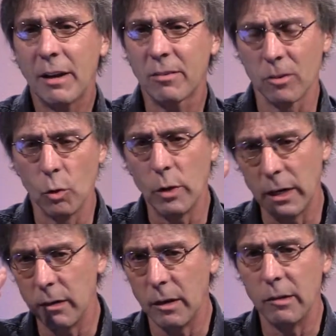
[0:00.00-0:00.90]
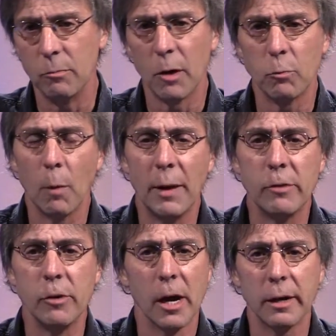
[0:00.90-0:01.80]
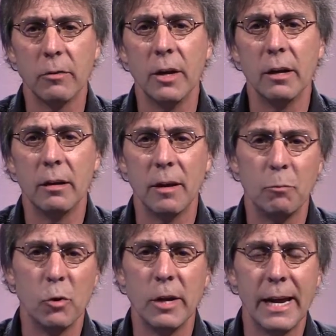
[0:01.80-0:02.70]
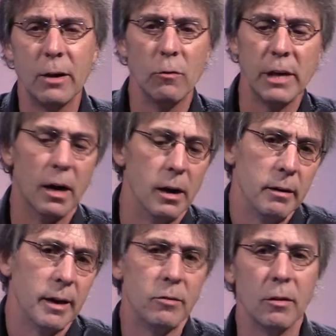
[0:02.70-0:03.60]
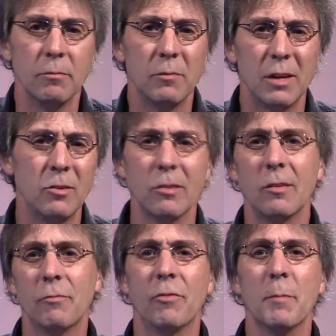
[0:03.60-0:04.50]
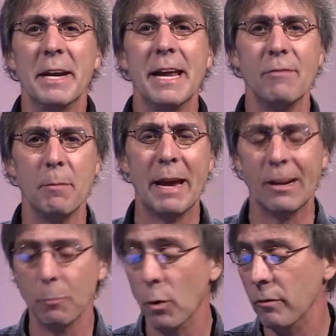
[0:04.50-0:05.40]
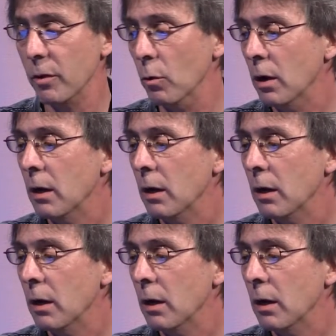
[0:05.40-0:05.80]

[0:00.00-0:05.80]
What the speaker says: saluting is much more patriotic than putting your hand over your heart. That's just from a Navy man's point of view.